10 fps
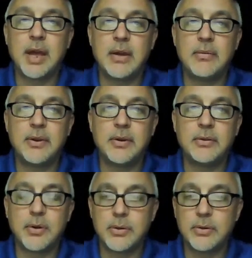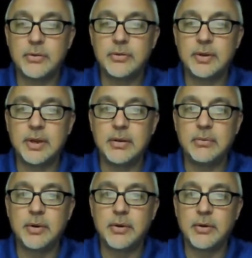have their totals in
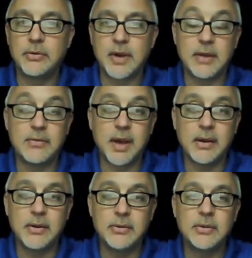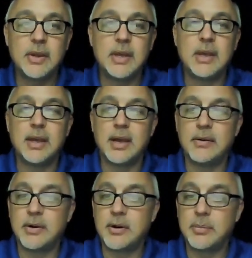one of those five values. I've
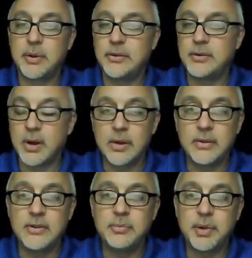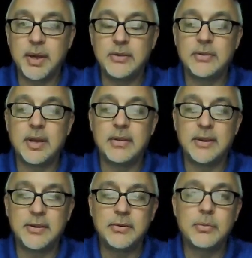already placed all of these bets. Now,
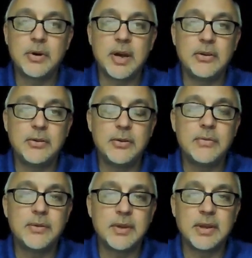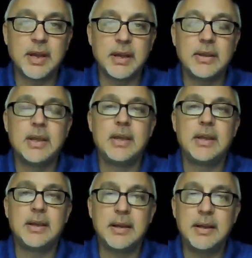this is where I do feel like
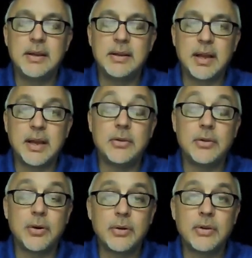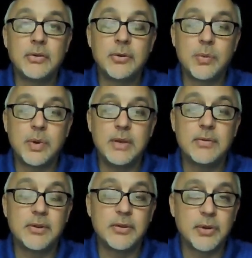getting the line earlier in the week
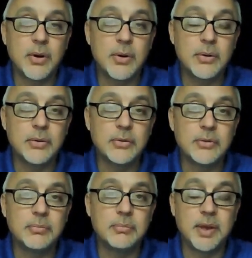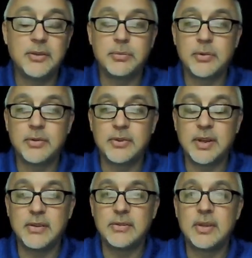for the totals makes more
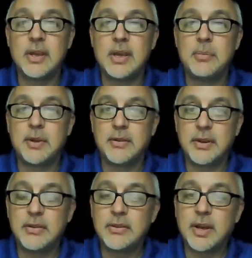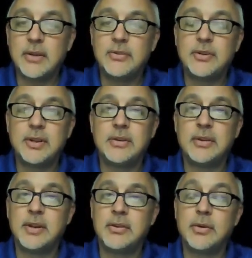sense, because these lines tend to
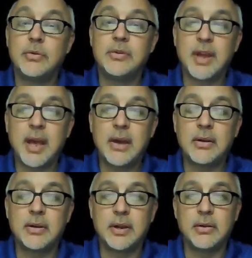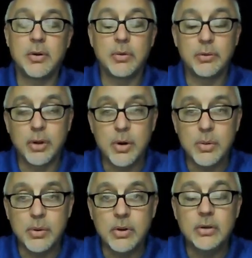then go down and get go
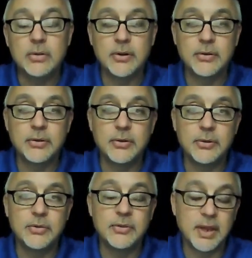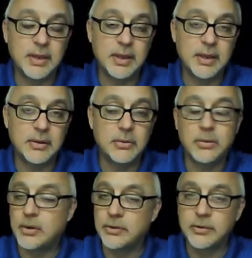lower closer to Sunday or
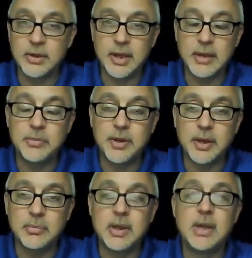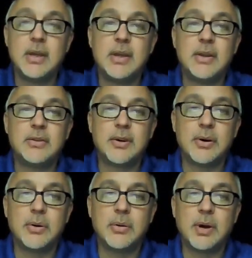closer to game time.
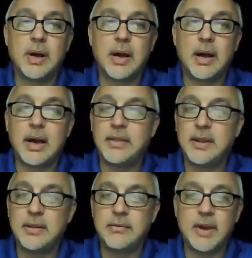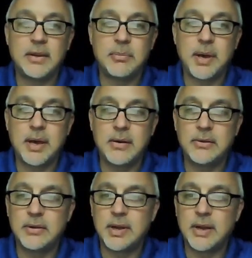So I think the fact that Packers
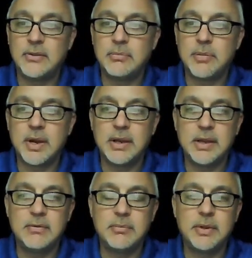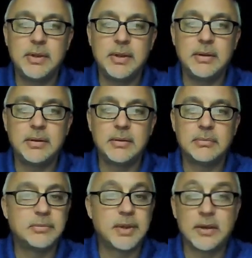and Lions might even be
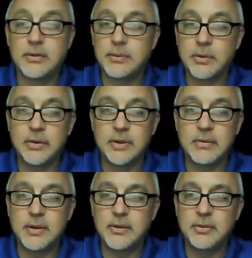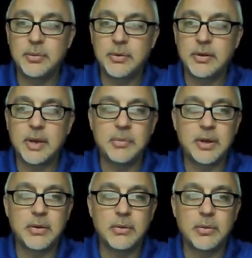down to forty-seven at this point, I'm
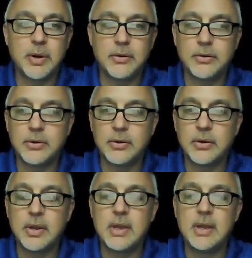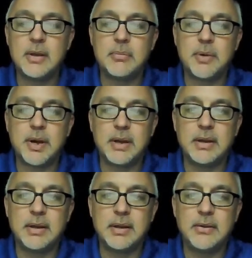not quite sure, but
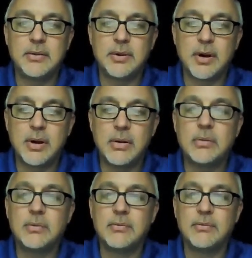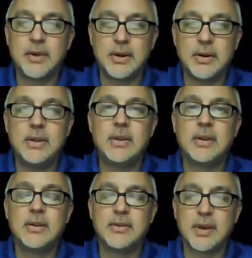these are all very
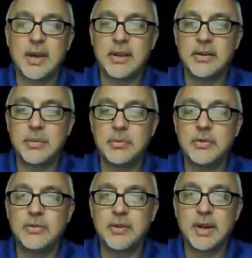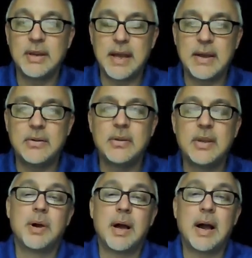solid numbers right now.
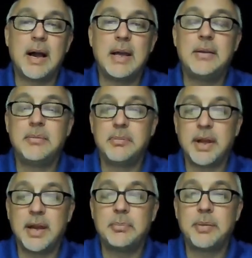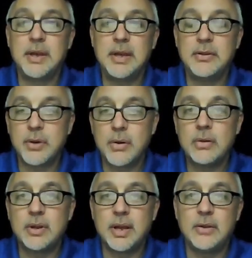I like picking
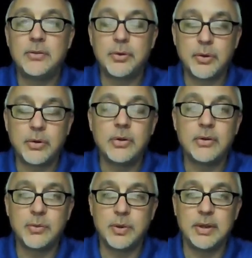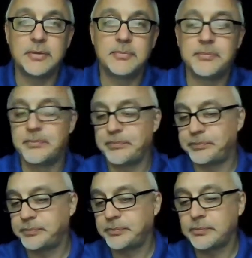total lines earlier in the week.
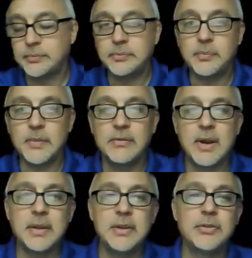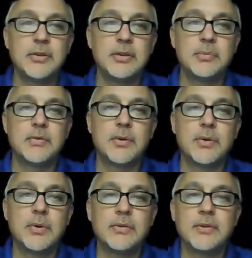Finally, trend number
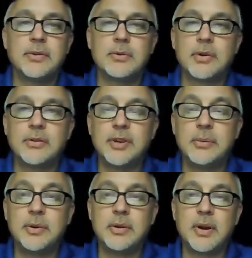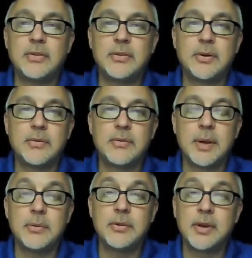four, divisional road teams that lost as home
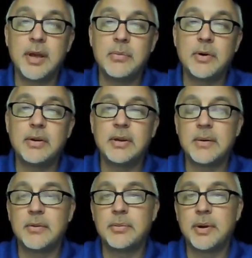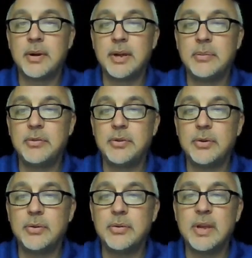favorites in game one and covered the spread in game
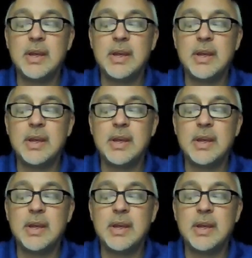two.